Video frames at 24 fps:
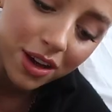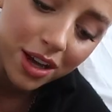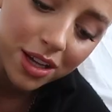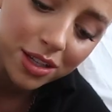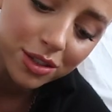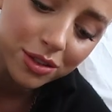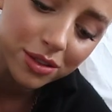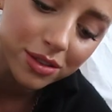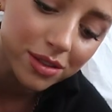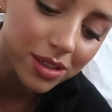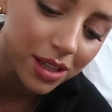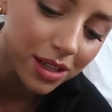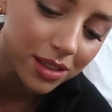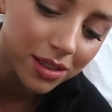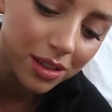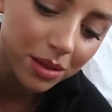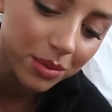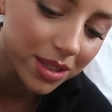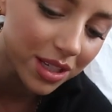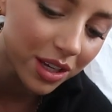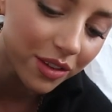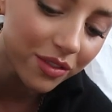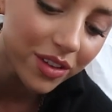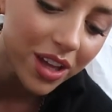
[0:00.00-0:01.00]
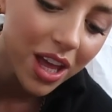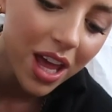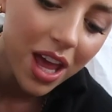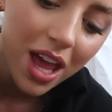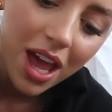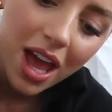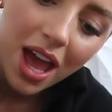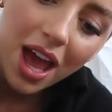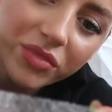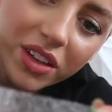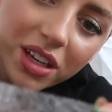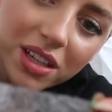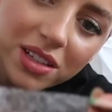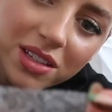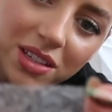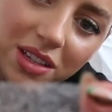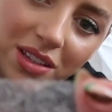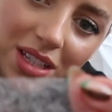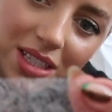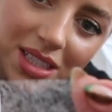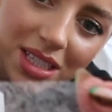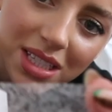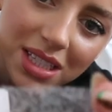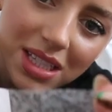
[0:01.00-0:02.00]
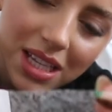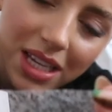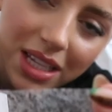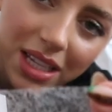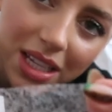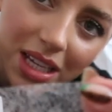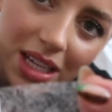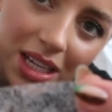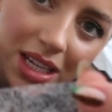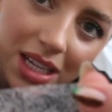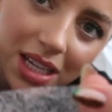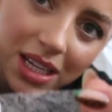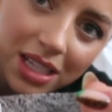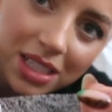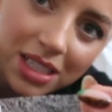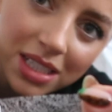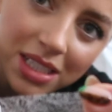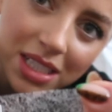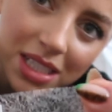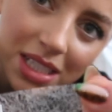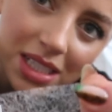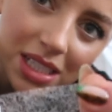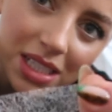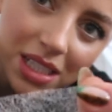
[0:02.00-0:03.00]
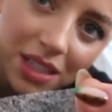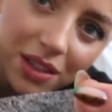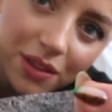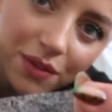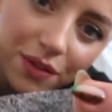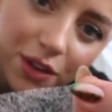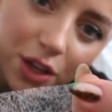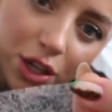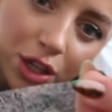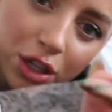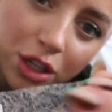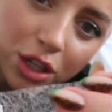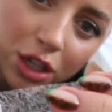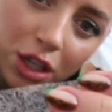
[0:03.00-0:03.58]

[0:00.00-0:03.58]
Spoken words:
I do say so myself. So this is like an adhesive